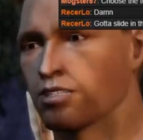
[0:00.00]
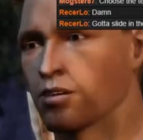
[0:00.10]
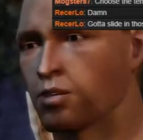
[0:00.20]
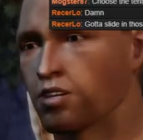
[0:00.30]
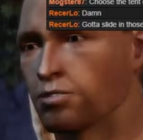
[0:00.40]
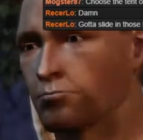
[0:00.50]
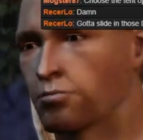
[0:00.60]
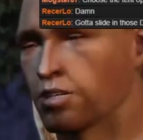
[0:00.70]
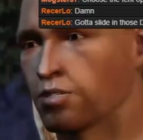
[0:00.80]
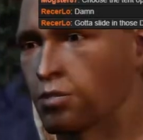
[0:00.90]
The
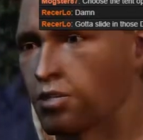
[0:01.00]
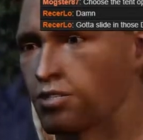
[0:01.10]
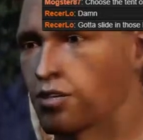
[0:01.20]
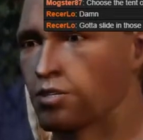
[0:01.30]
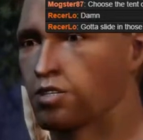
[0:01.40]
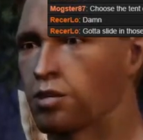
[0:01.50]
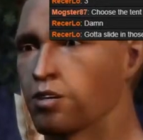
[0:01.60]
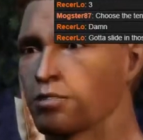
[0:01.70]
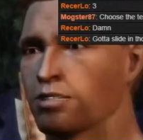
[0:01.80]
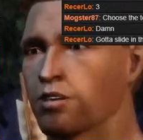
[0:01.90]
Arlessa made sure the castle
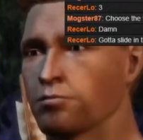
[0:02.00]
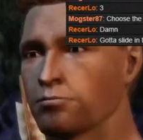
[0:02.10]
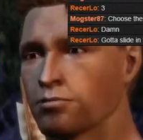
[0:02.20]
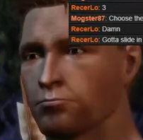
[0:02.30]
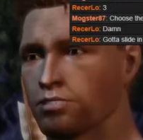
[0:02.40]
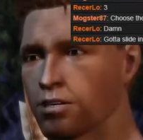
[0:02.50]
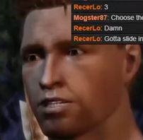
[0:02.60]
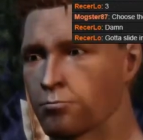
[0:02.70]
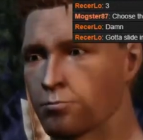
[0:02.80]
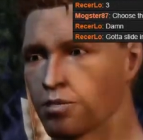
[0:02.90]
wasn't a home to me
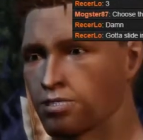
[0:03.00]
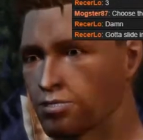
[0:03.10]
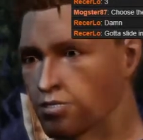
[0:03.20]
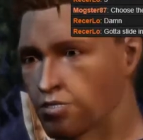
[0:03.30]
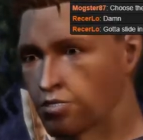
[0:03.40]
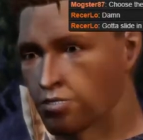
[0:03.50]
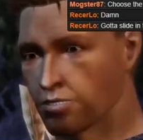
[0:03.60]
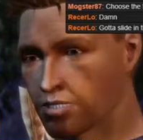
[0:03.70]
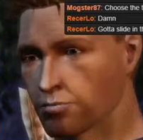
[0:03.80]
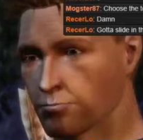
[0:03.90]
by that point.
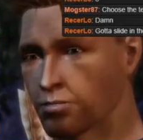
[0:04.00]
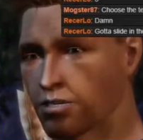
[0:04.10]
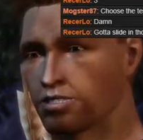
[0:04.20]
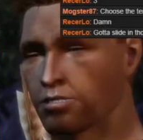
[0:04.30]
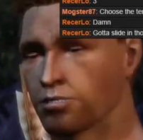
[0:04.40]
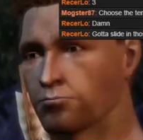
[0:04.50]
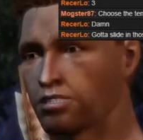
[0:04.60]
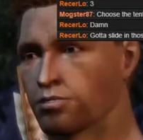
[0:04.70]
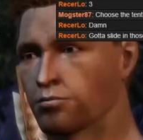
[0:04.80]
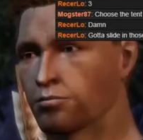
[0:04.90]
She despised me.